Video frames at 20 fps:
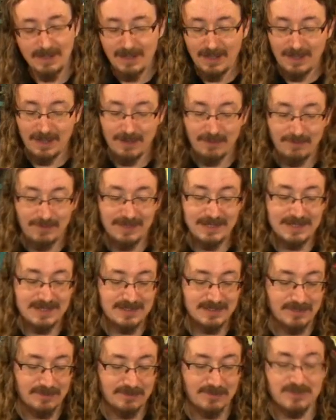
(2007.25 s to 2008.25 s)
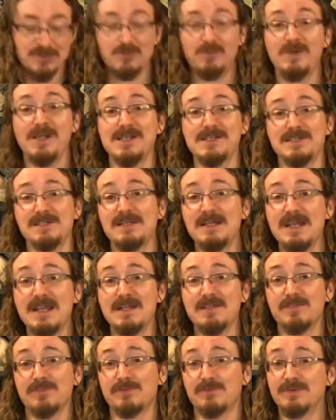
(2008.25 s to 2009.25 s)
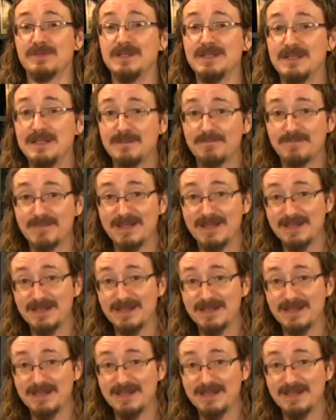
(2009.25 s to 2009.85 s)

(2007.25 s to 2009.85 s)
Uh, one is, of course, Wasteland three.